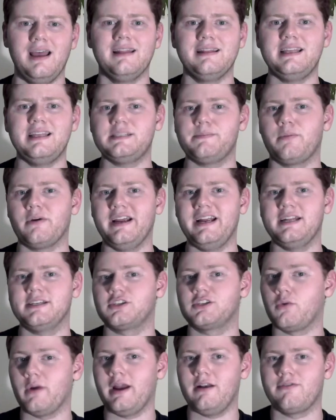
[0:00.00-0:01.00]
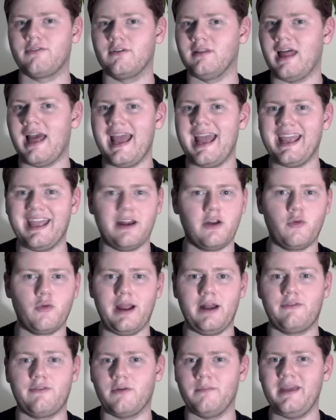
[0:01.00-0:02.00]
This breed is great for laying and
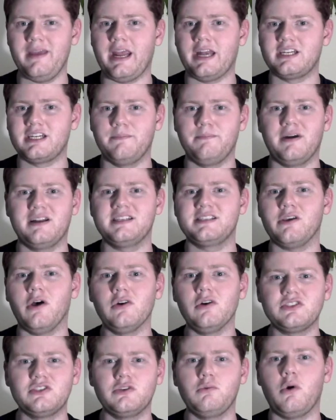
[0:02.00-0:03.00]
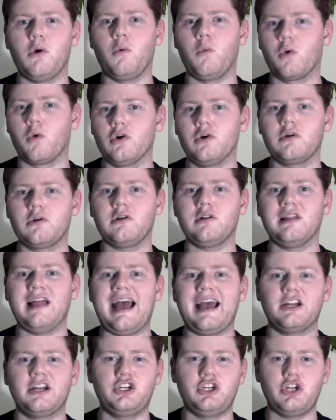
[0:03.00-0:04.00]
great for meat, but is also a
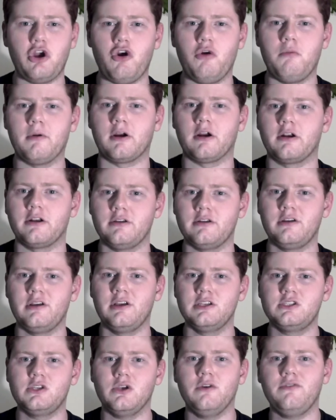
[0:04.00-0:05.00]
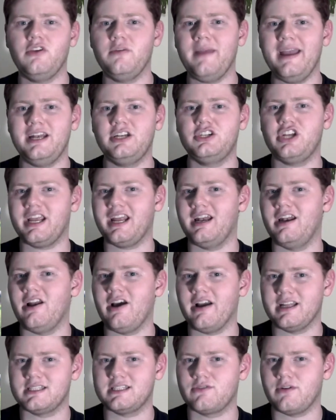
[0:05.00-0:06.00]
world-class showbird, so if you made chicken
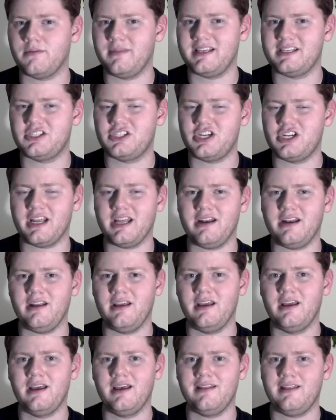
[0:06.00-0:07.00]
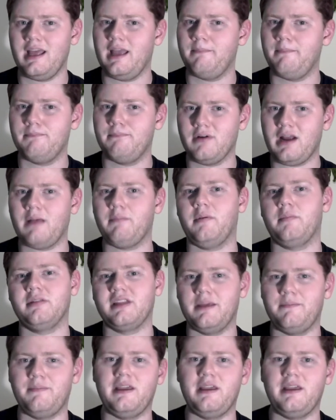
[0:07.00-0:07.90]
nuggets from this chicken, they'd probably be